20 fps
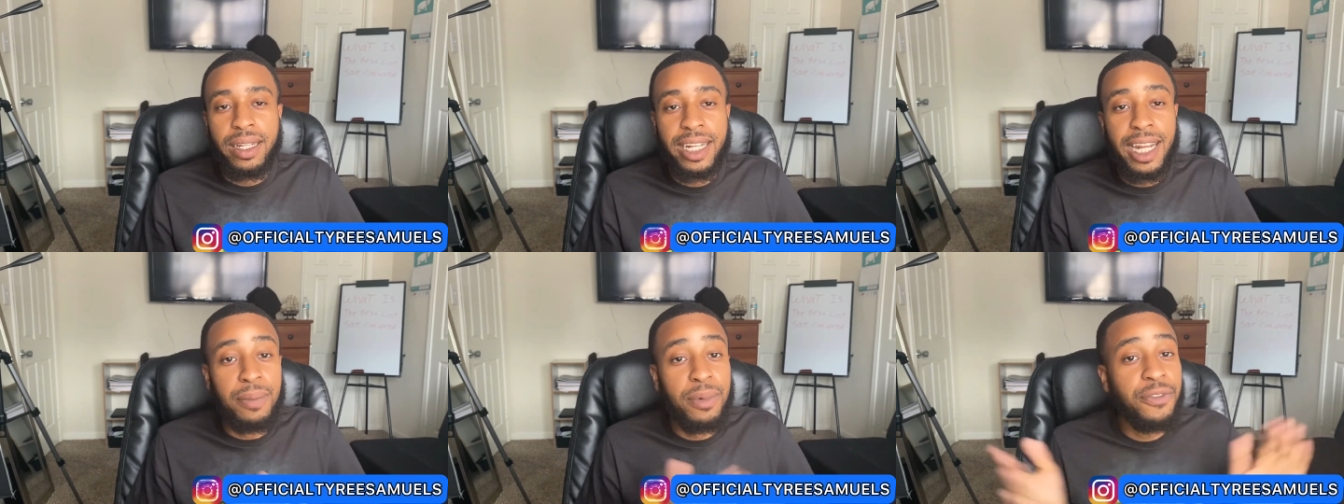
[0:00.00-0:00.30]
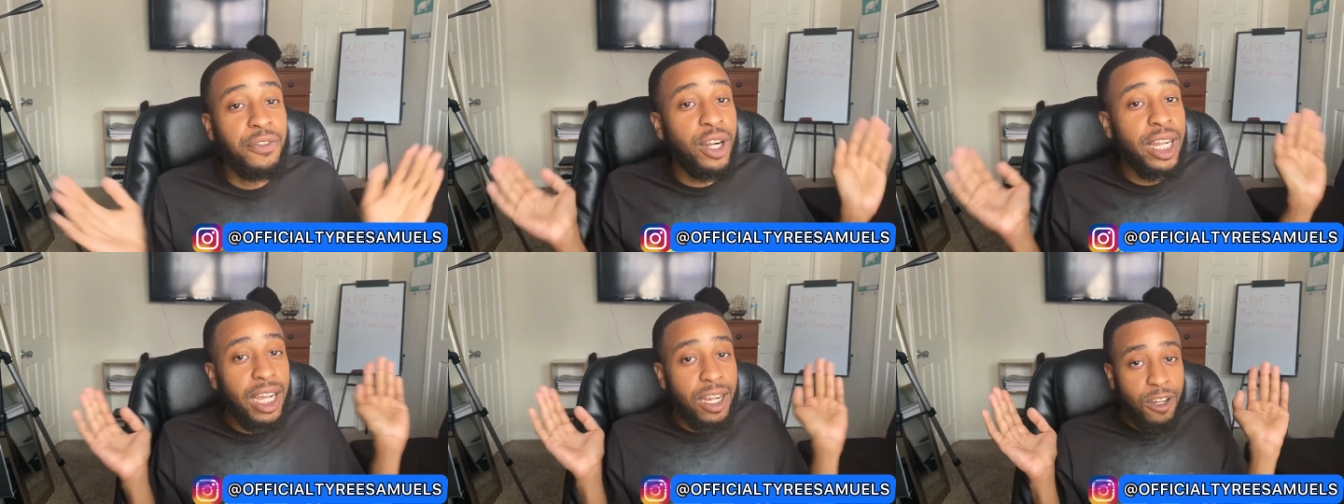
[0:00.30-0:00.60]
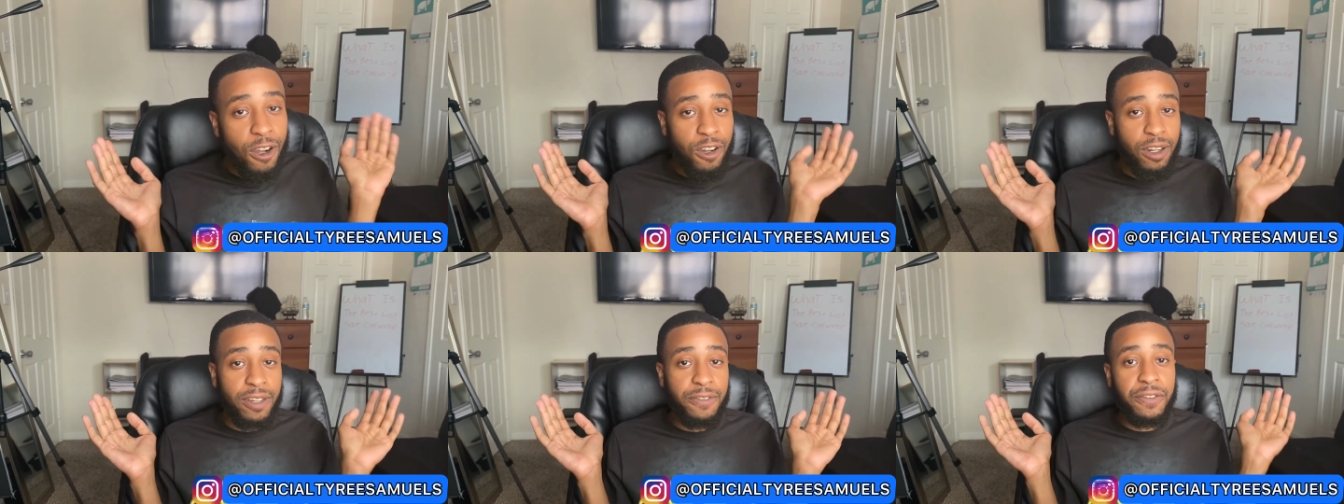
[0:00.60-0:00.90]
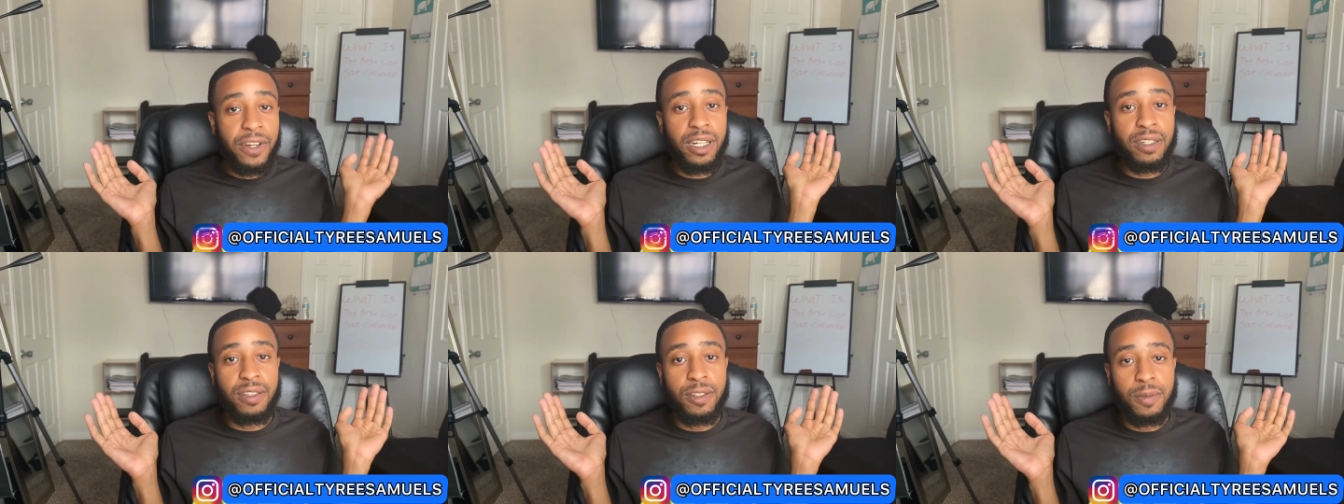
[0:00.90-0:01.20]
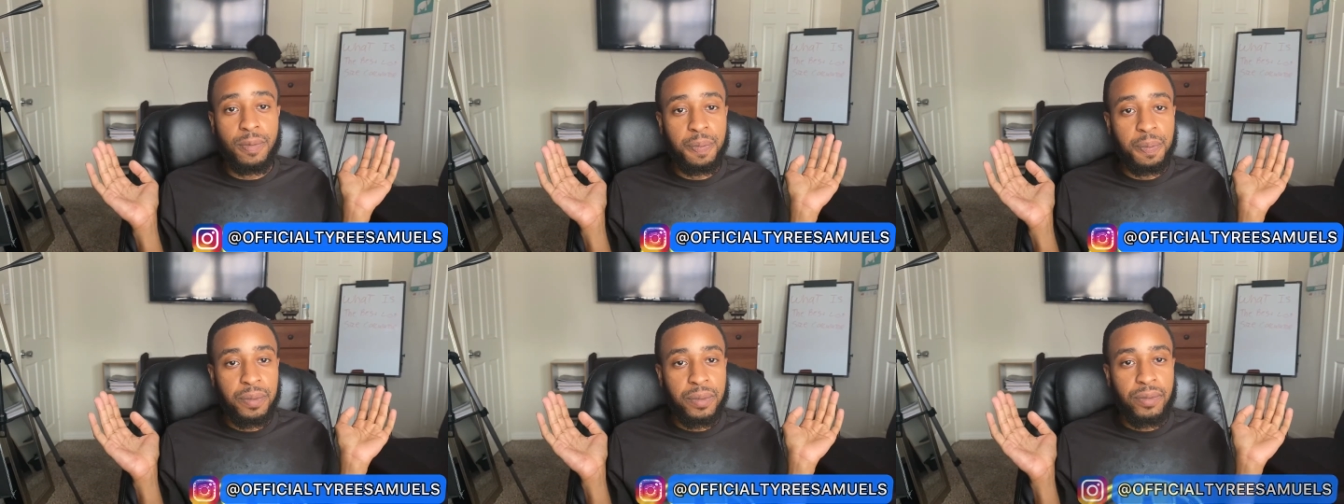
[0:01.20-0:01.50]
Now, before y'all go any further,
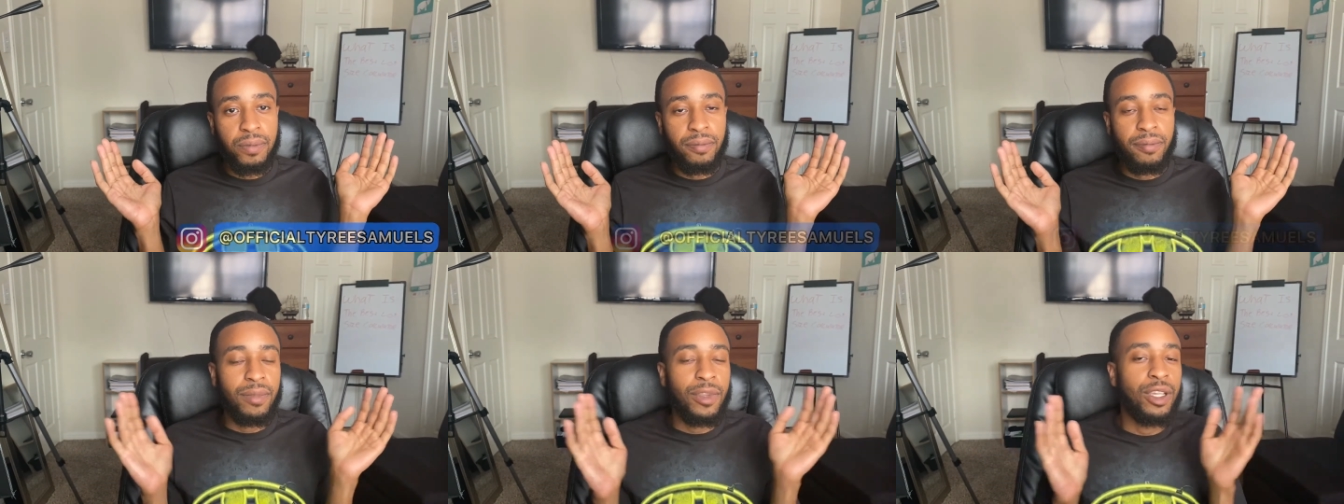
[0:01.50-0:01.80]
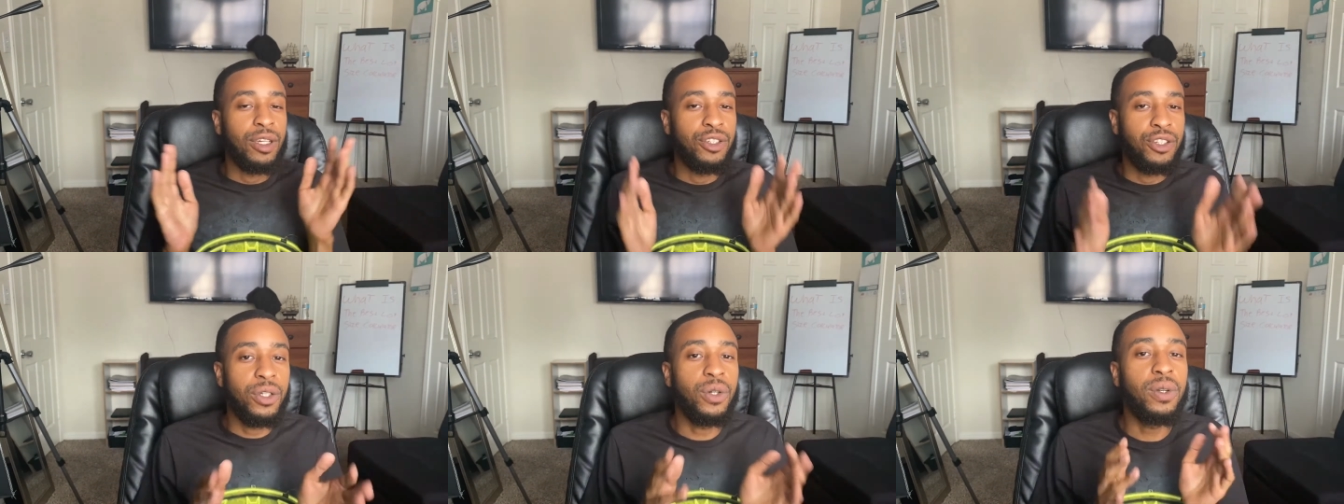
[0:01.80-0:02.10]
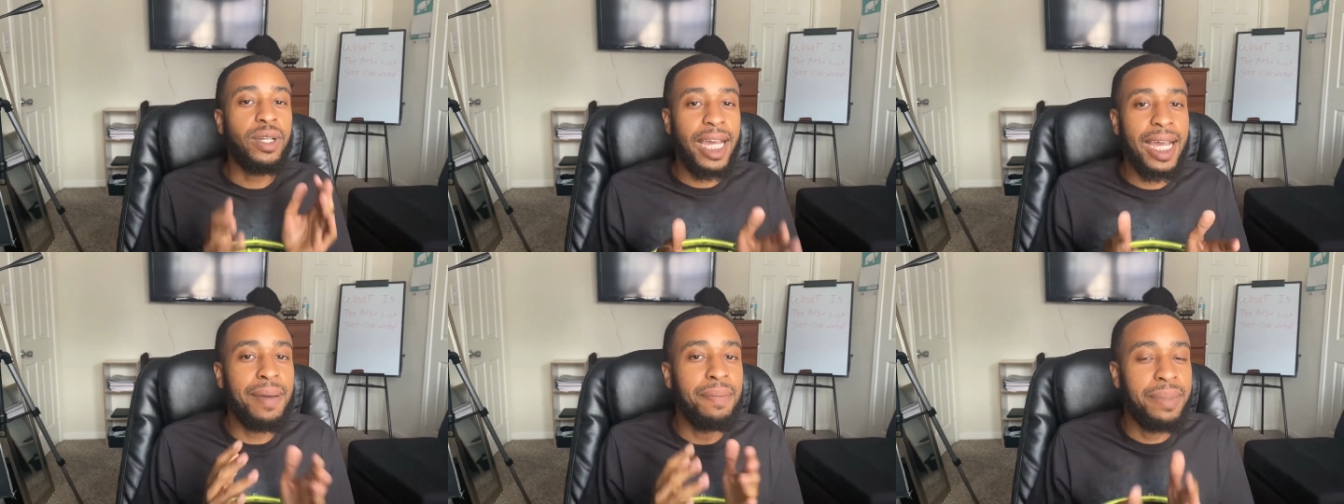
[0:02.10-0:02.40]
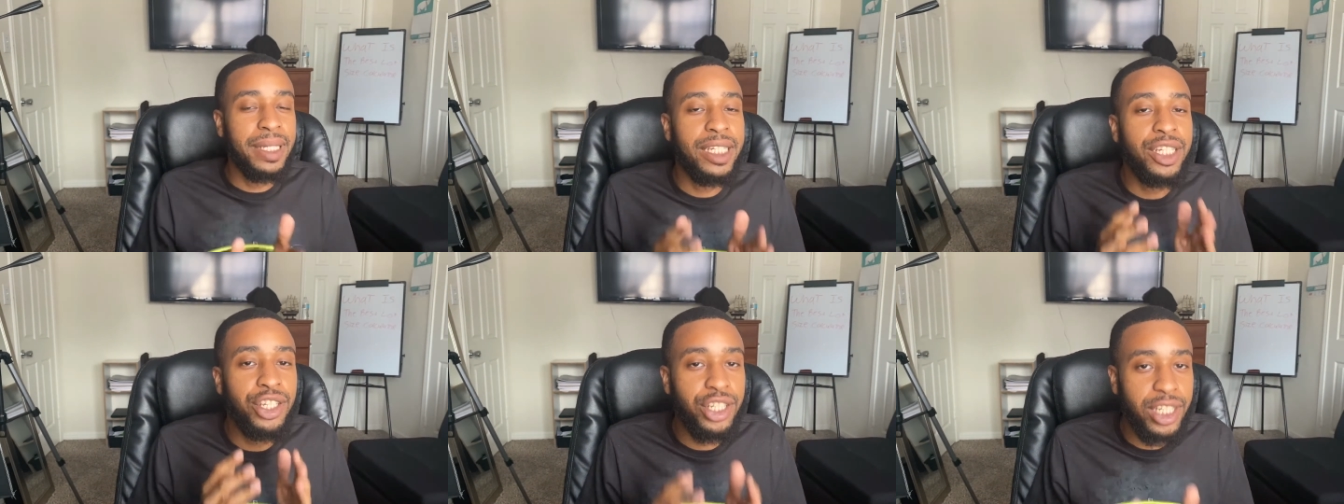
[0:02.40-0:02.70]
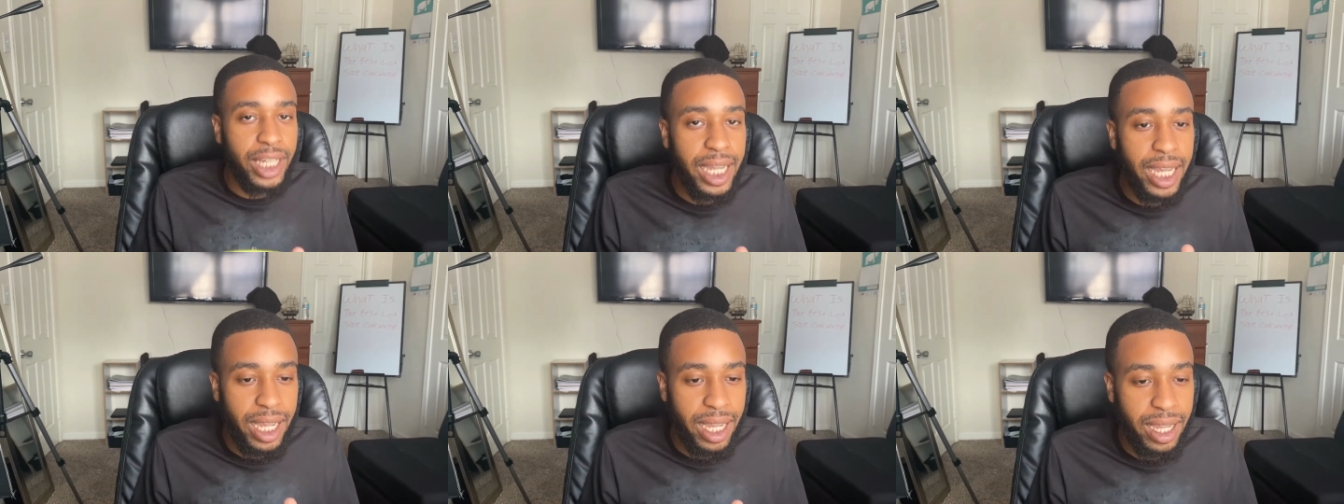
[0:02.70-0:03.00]
do not be
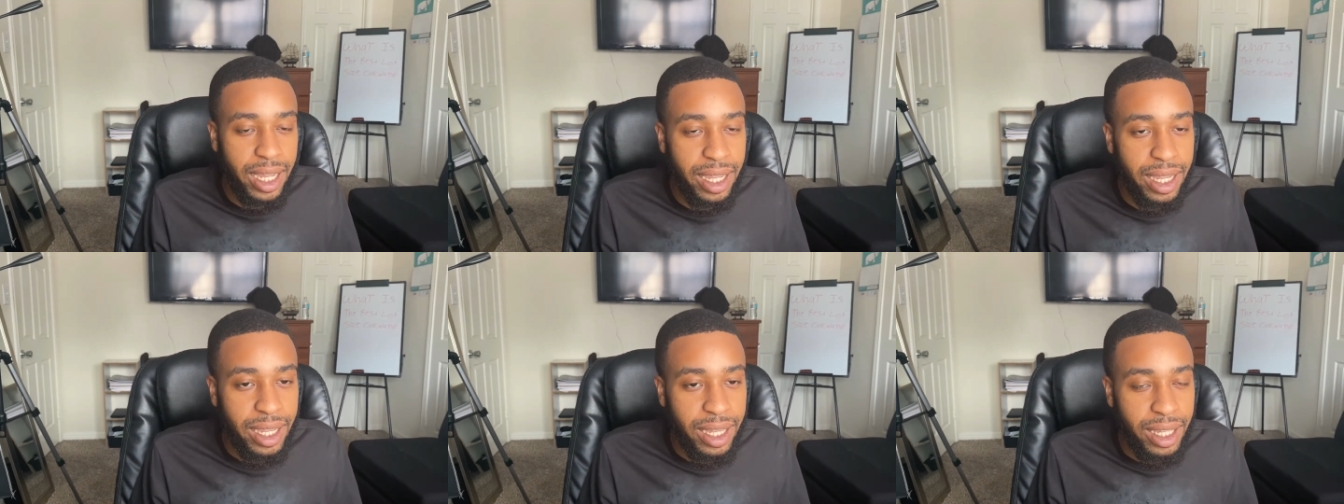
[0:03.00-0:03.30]
shy.